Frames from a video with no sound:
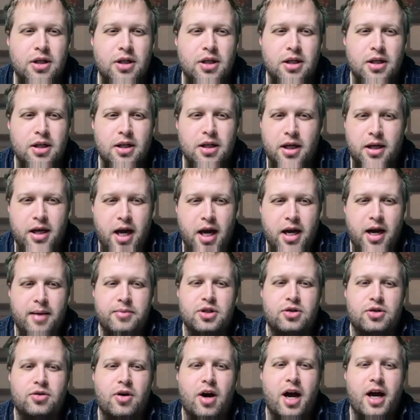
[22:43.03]
Again, I'm
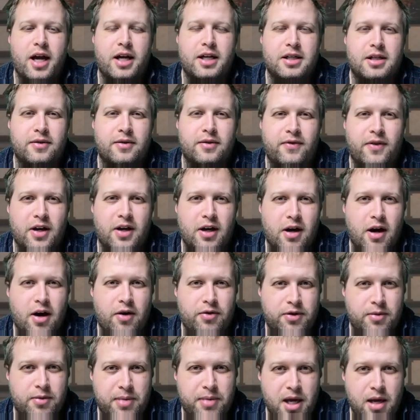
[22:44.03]
just trying to figure out
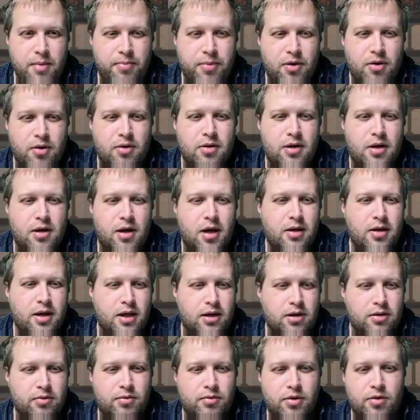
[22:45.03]
the people. I'll
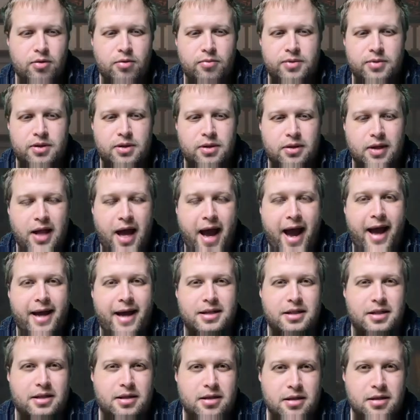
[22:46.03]
get the rooms
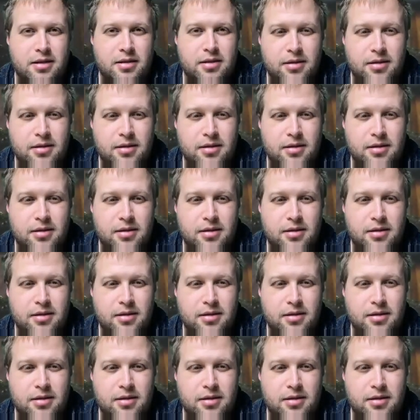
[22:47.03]
last.